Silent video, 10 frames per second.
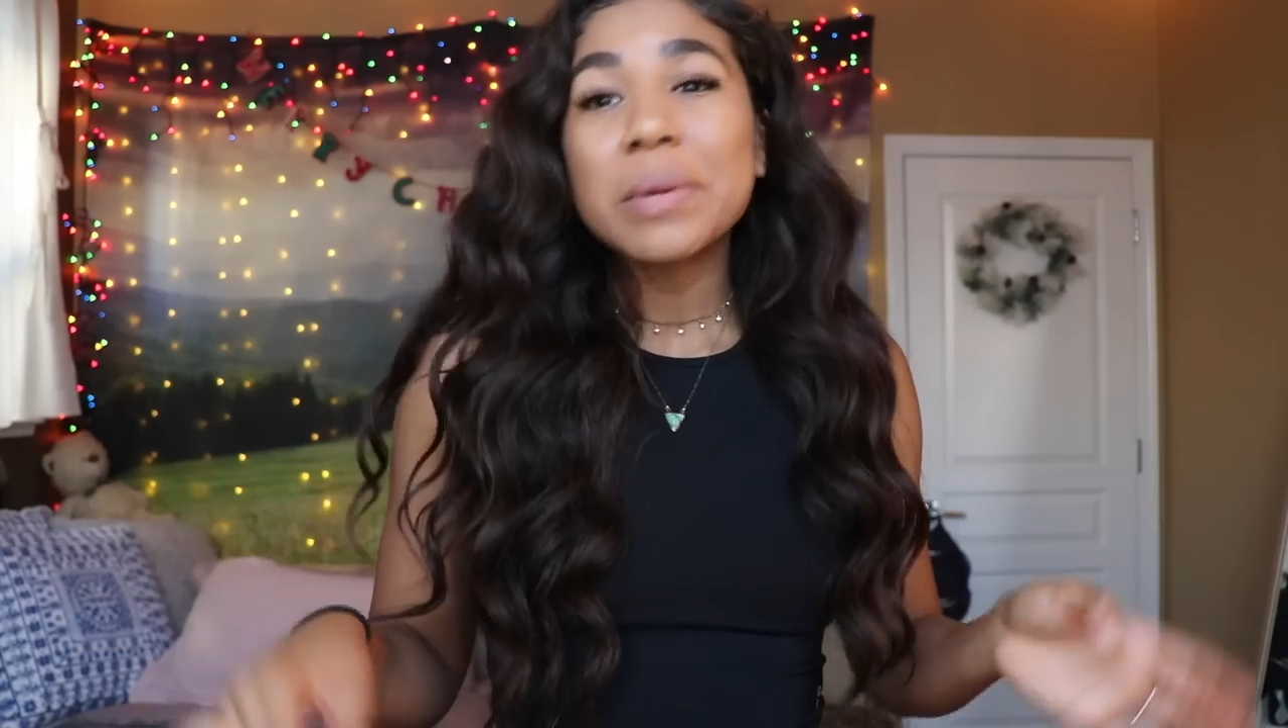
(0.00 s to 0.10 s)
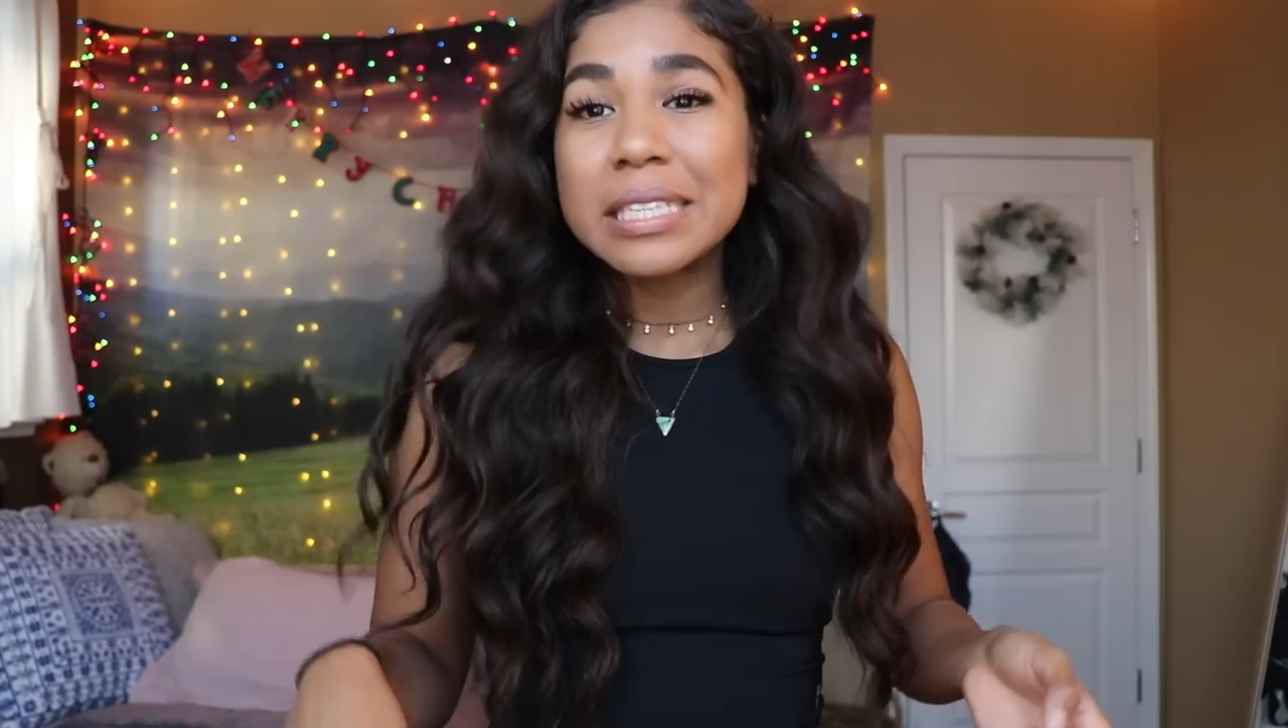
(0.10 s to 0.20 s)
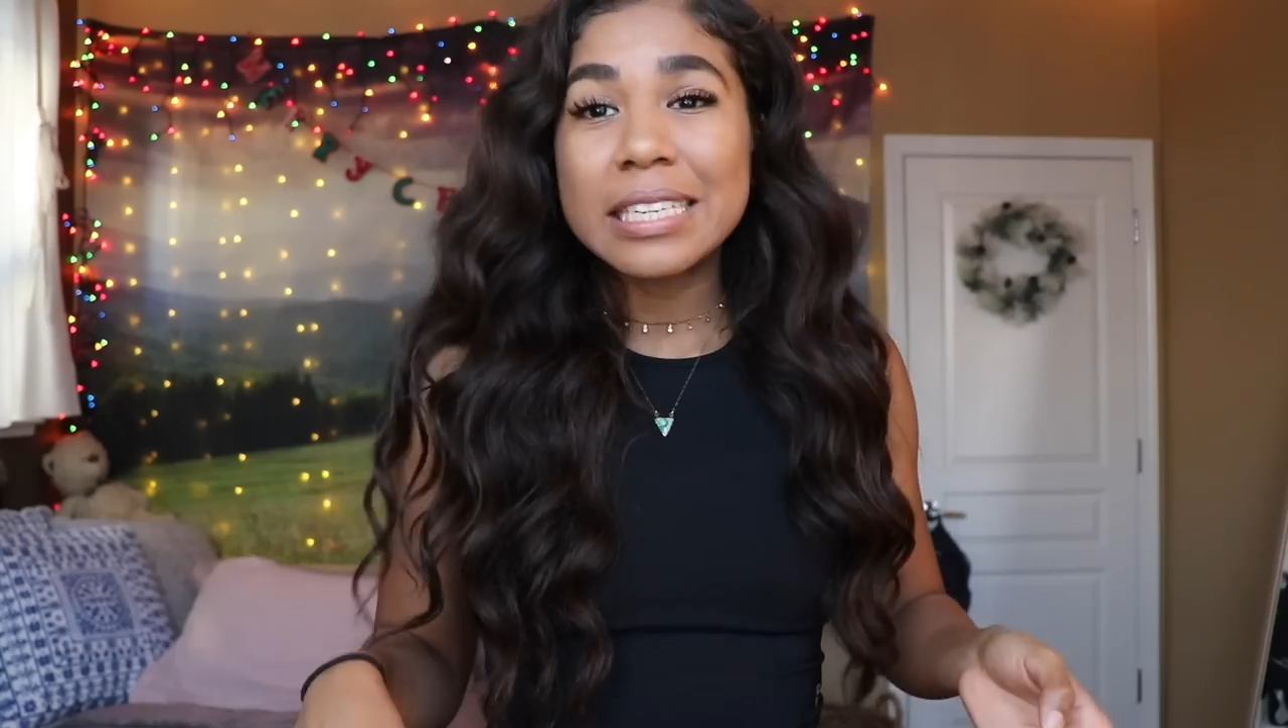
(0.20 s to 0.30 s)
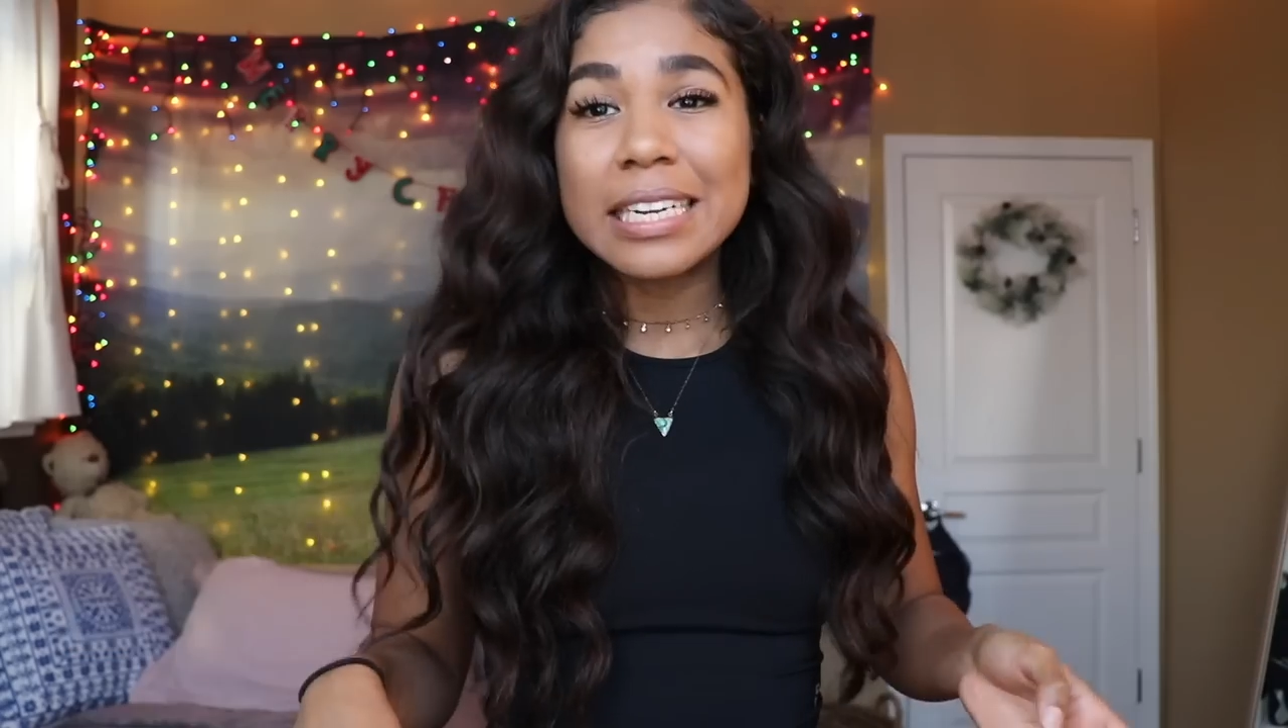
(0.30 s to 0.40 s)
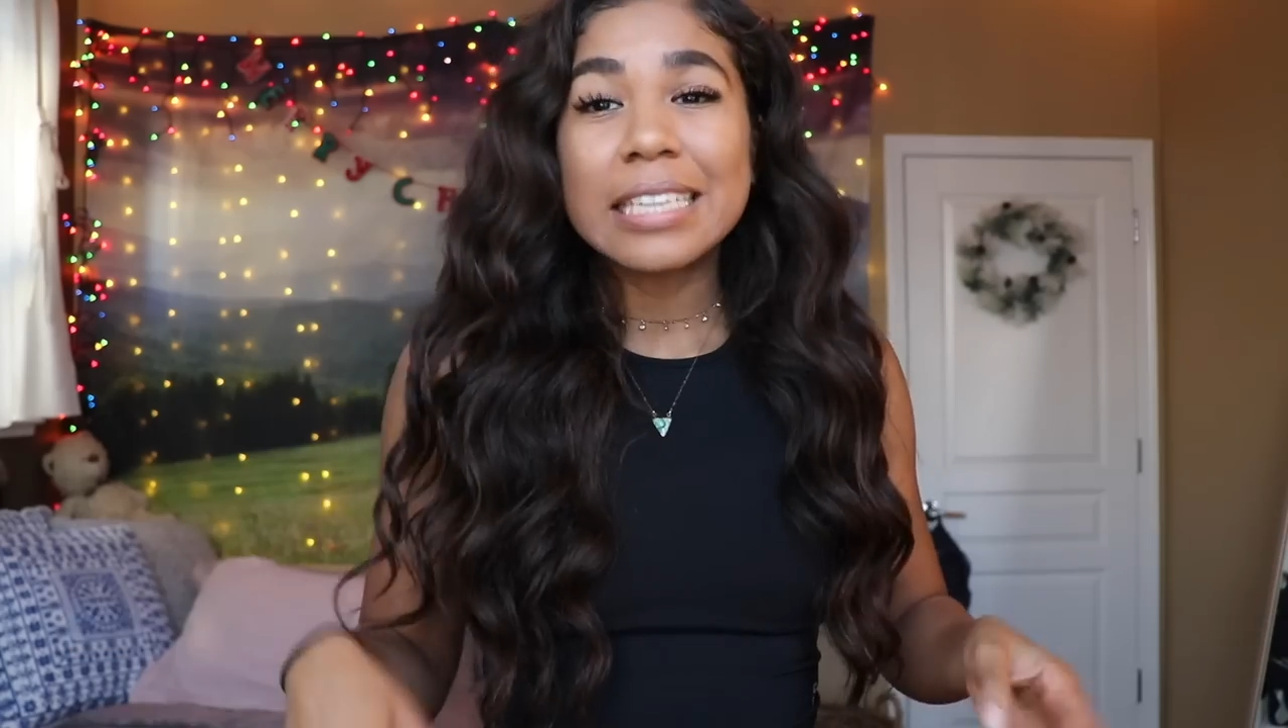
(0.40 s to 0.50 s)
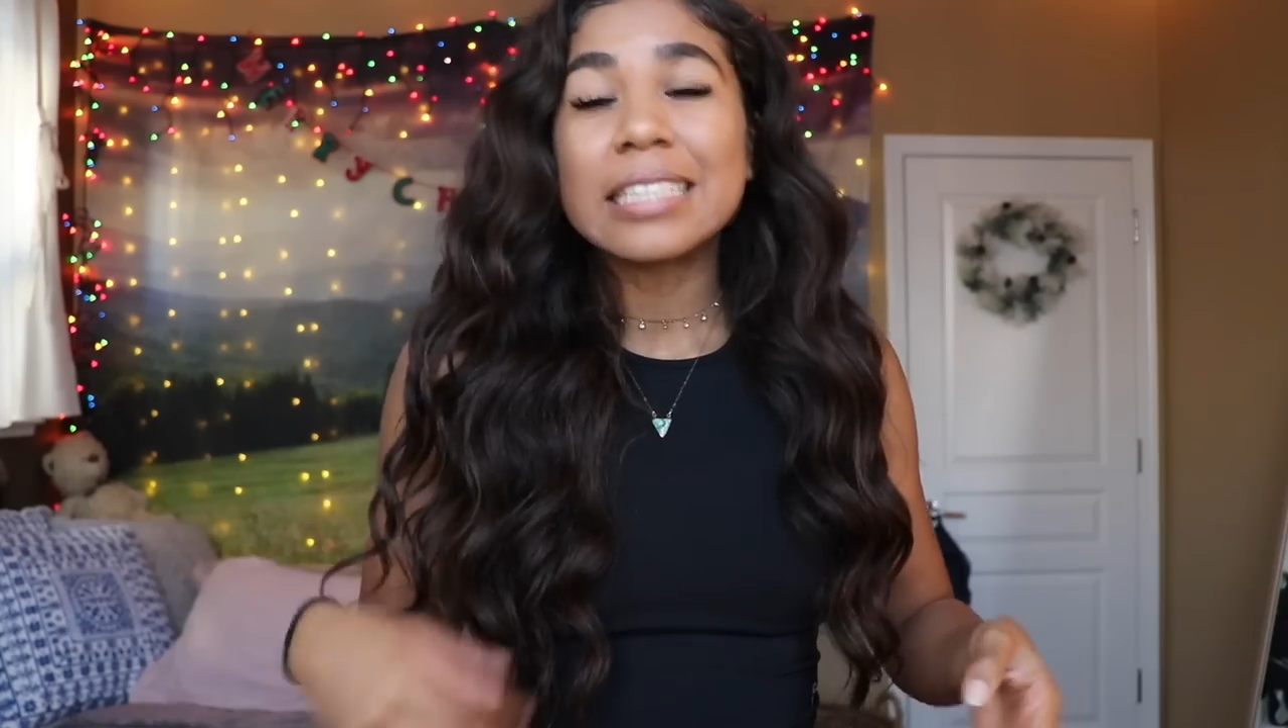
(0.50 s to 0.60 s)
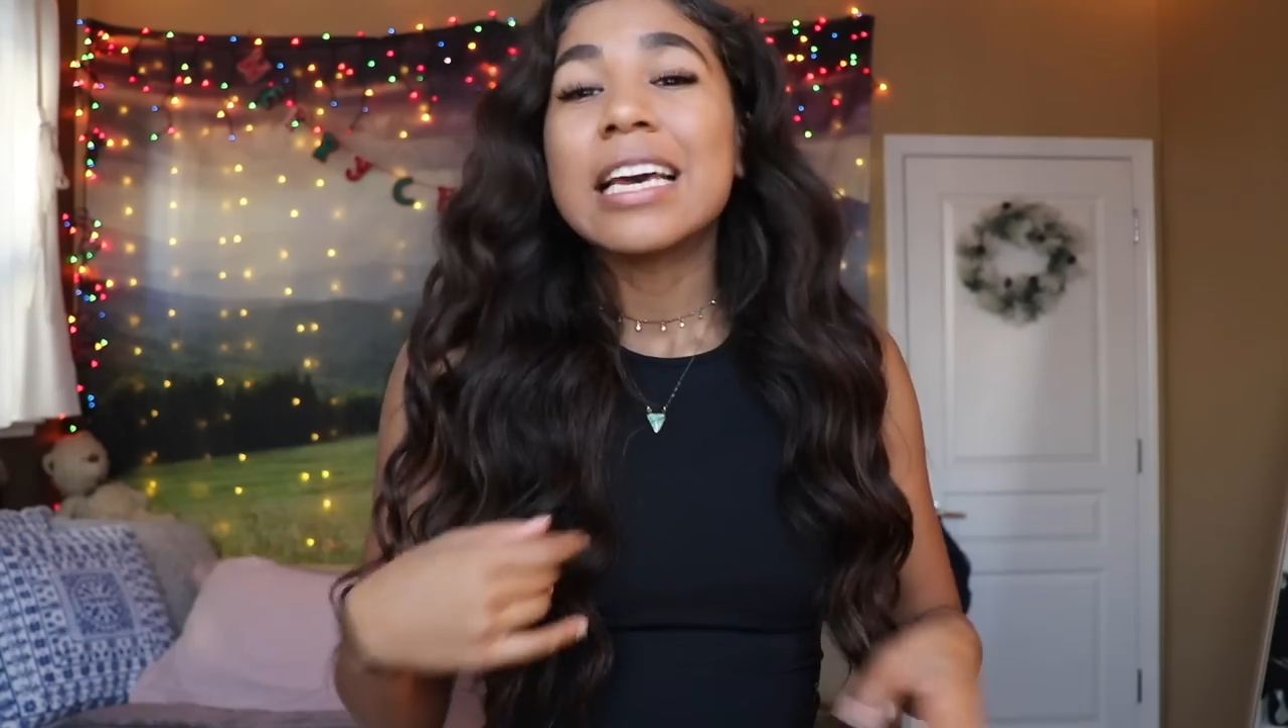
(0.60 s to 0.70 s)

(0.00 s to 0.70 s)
reason is.